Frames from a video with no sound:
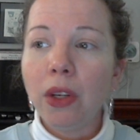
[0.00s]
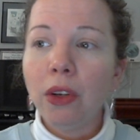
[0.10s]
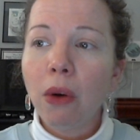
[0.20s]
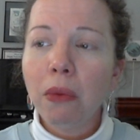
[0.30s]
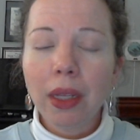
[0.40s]
you
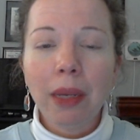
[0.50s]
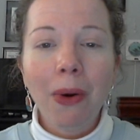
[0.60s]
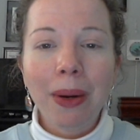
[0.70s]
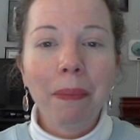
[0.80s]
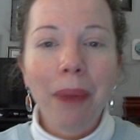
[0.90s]
don't really
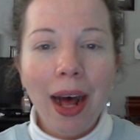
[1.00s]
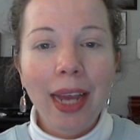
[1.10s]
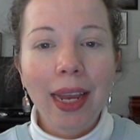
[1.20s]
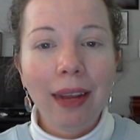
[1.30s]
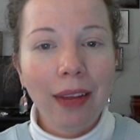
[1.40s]
want to
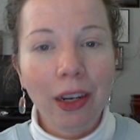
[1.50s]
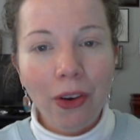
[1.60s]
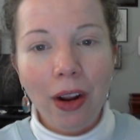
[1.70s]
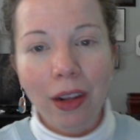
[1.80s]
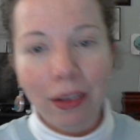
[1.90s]
buy
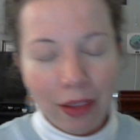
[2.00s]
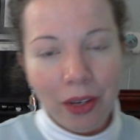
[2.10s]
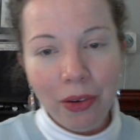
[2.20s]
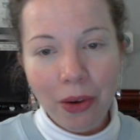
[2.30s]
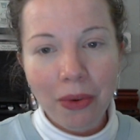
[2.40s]
electronics that
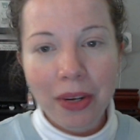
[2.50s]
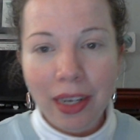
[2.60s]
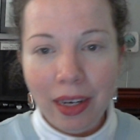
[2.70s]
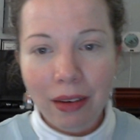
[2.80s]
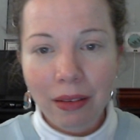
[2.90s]
you don't
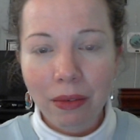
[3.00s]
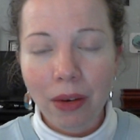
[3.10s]
need.